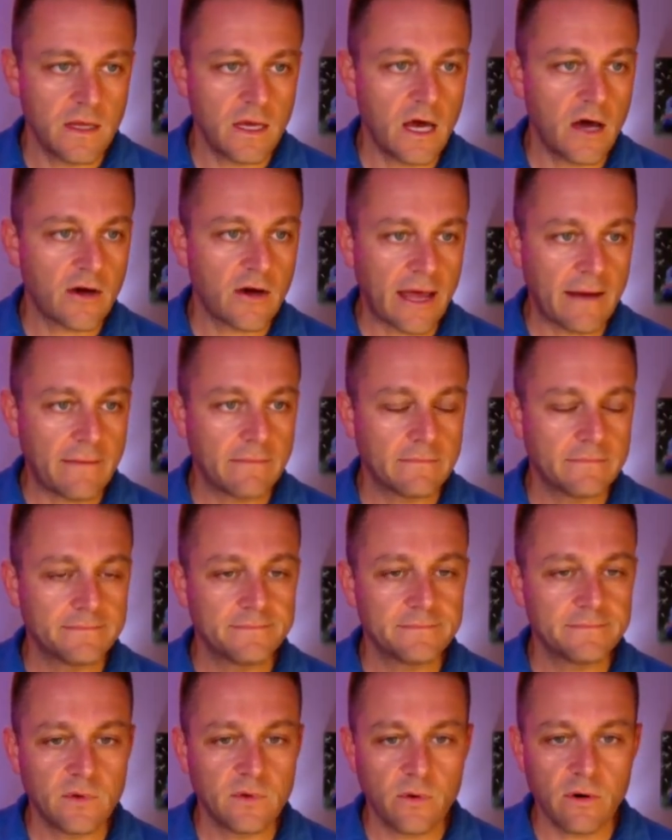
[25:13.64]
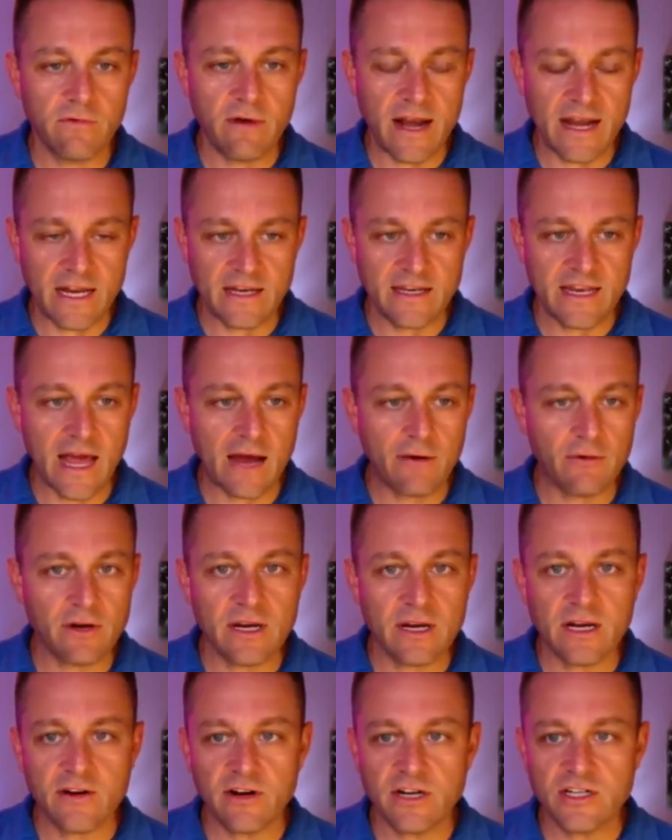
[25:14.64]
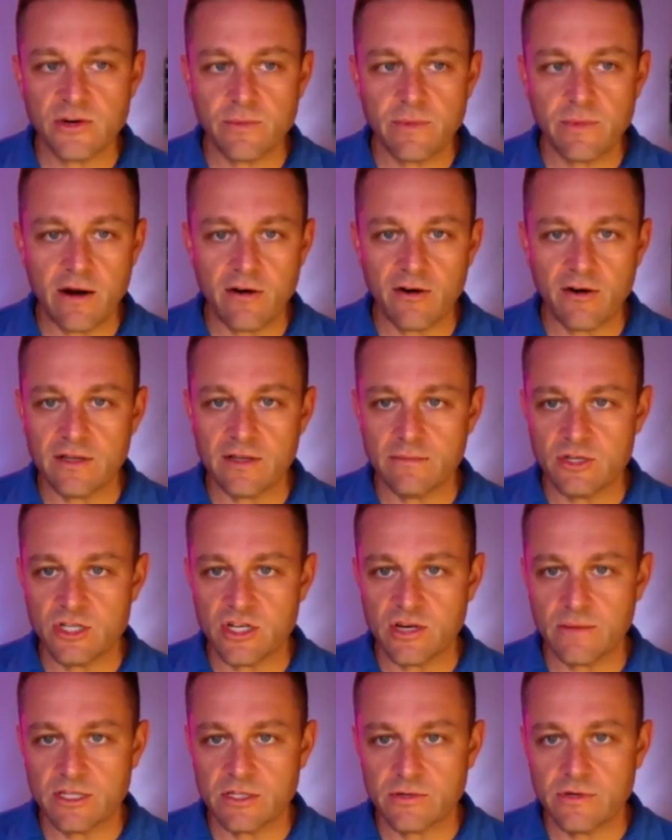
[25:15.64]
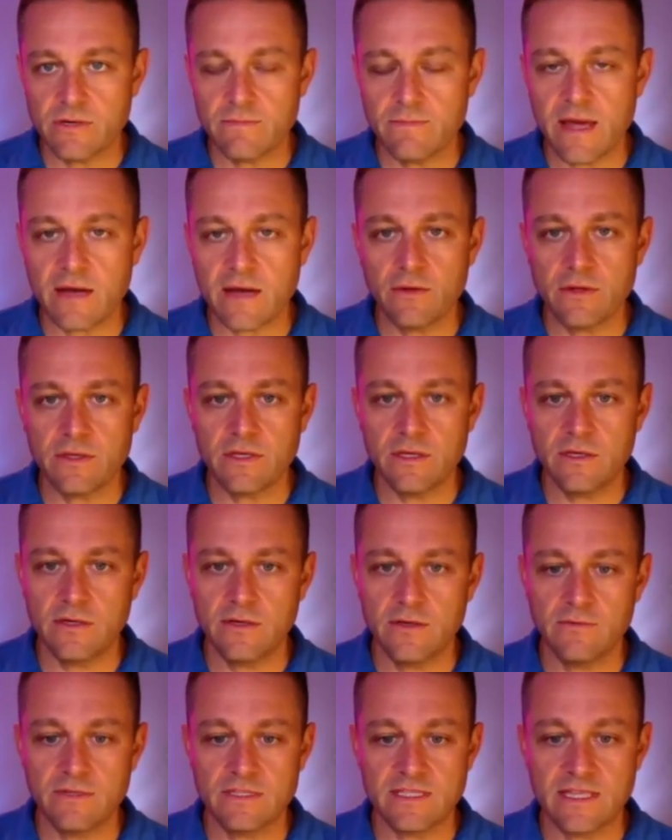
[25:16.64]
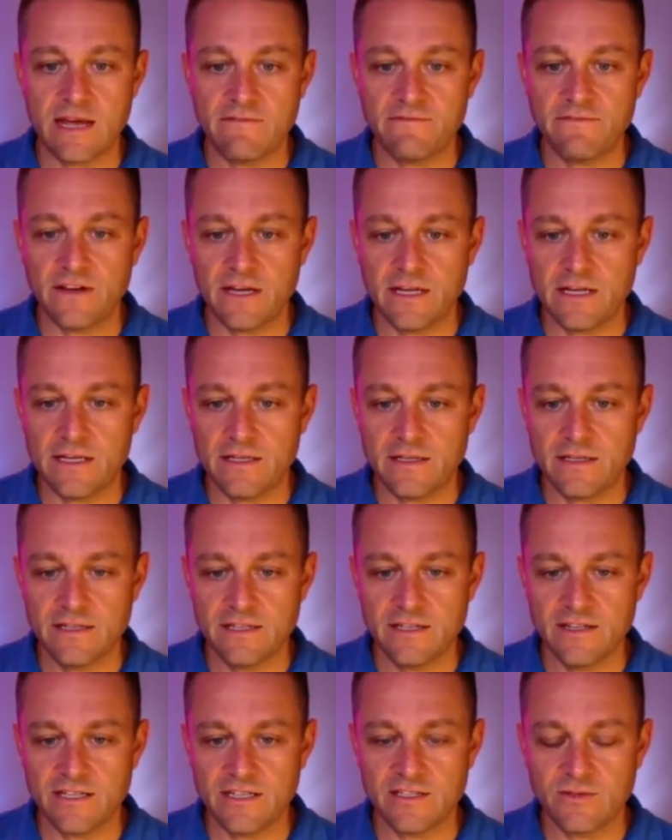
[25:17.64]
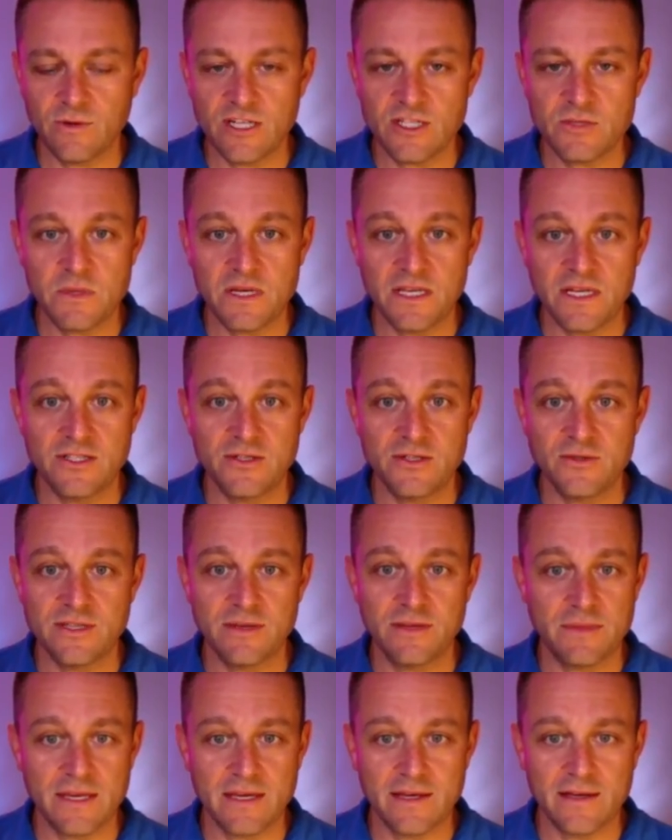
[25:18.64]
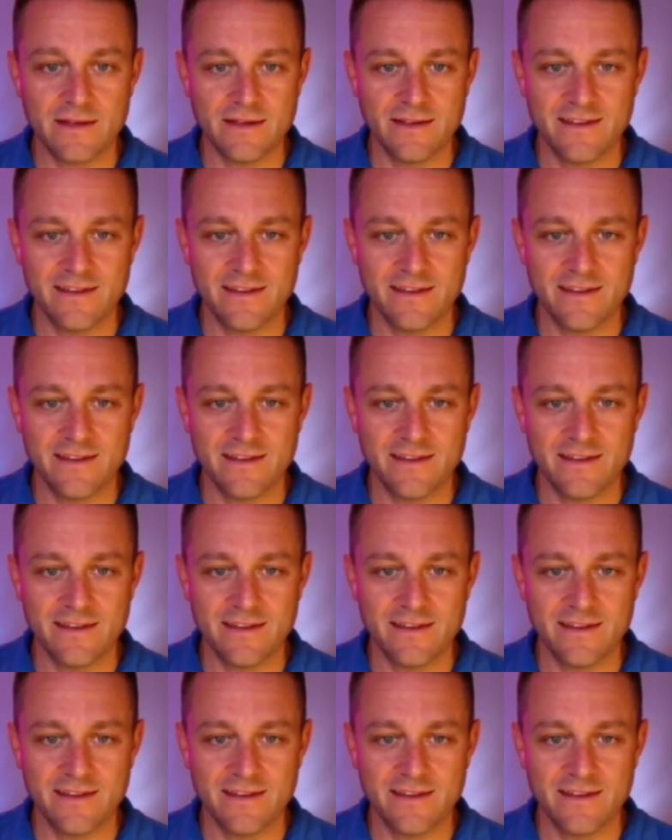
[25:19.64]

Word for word: Okay, we're ready. Now we're gonna crush our power. Let me share my screen back with you. Wasn't that fun? You had to watch me do something.